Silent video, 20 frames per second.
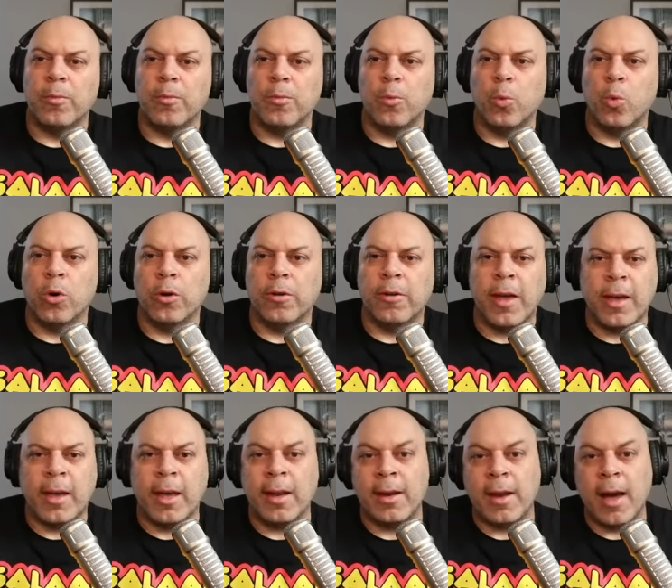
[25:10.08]
were
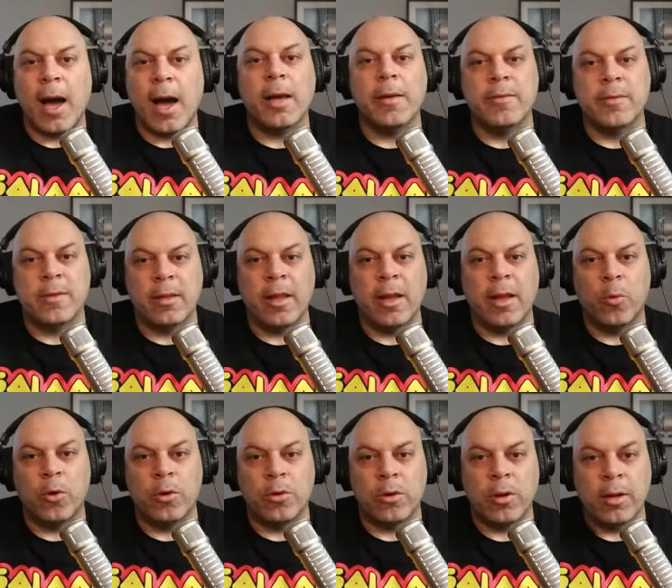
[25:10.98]
taking knives and they
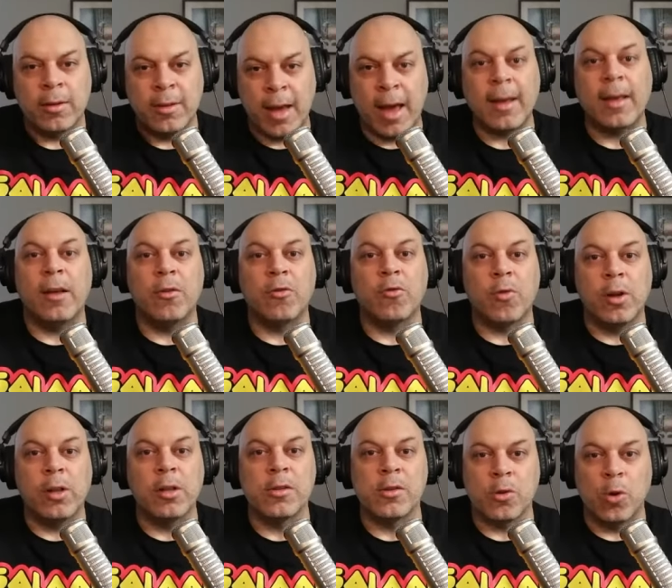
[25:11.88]
were attacking
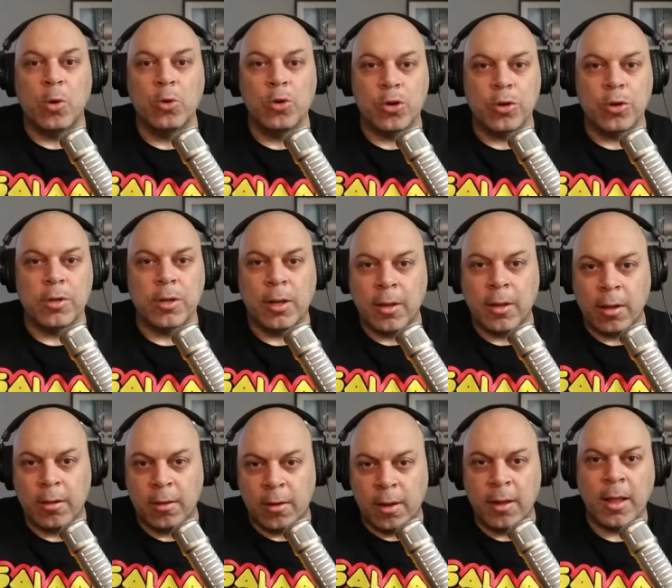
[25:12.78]
Israeli soldiers and
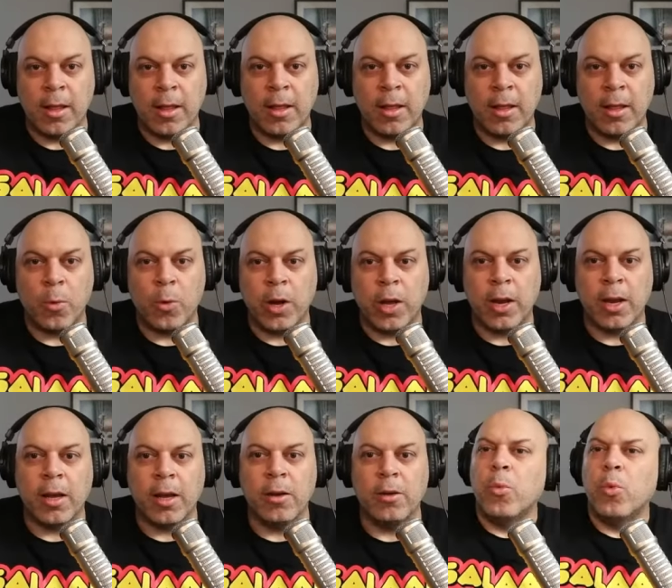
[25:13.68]
then, and then they were
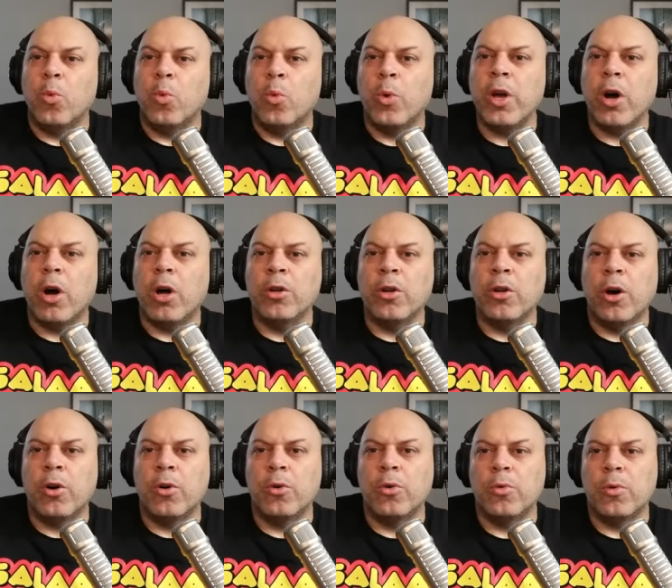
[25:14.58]
getting killed. We all
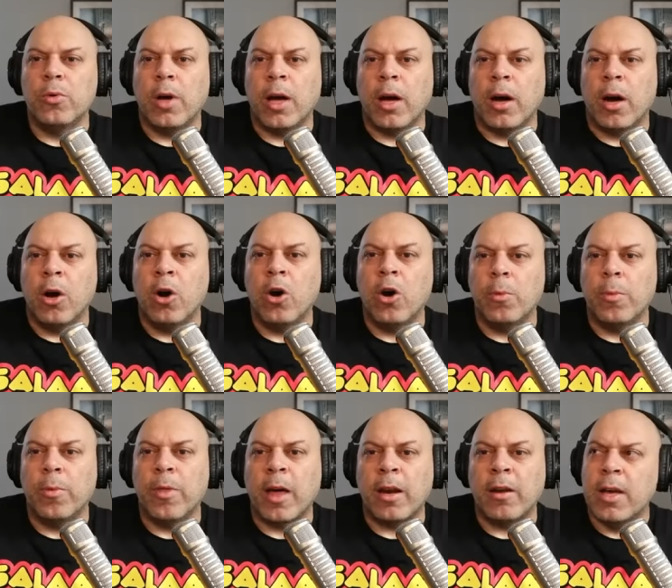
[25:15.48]
know, I
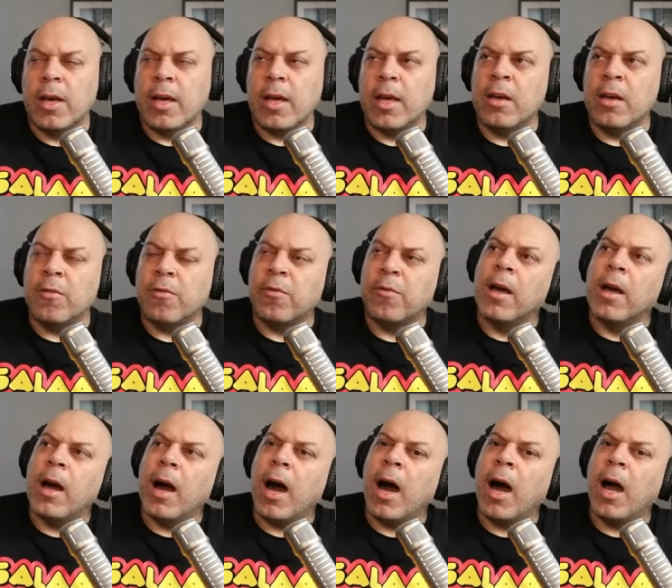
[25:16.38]
hope that if if
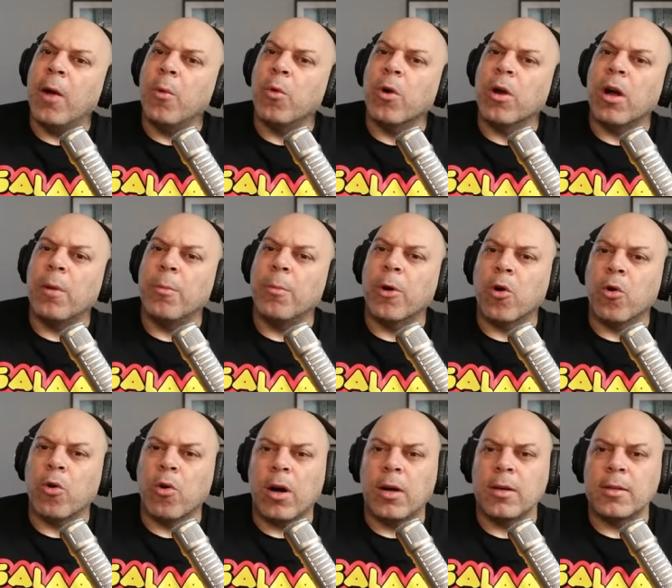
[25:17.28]
I were come
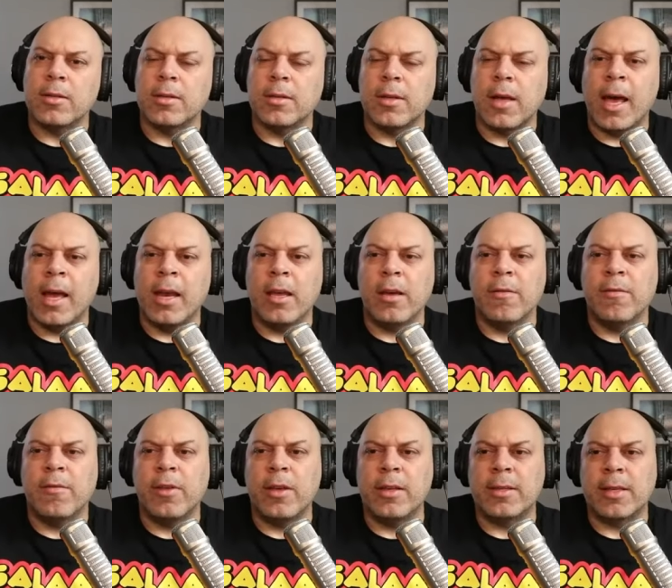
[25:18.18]
across any
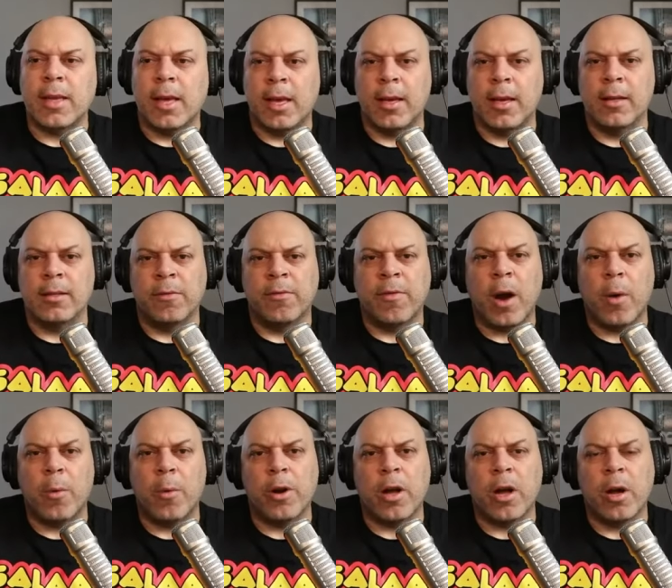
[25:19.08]
of these kids, if
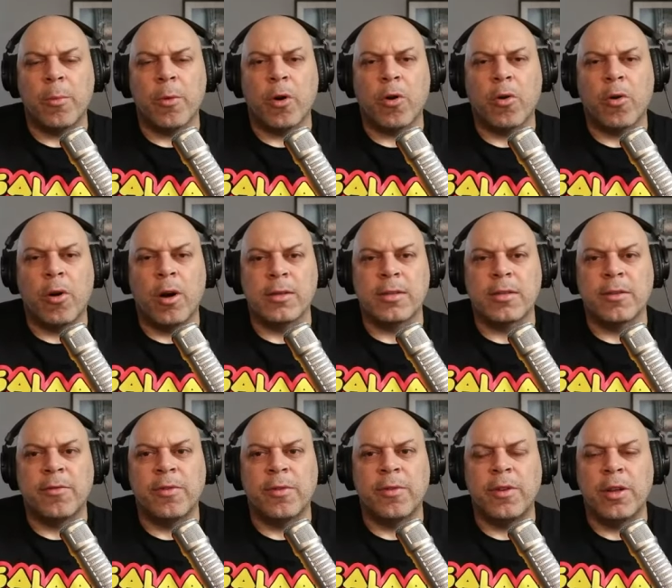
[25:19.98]
I were to come across a
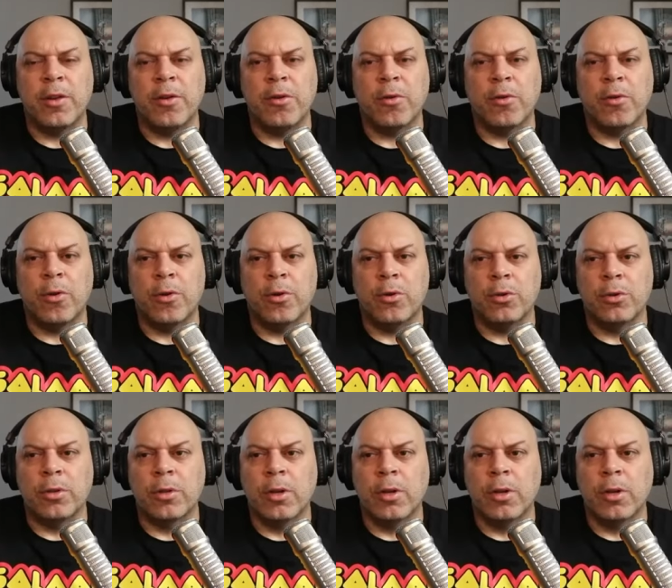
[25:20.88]
15-year-old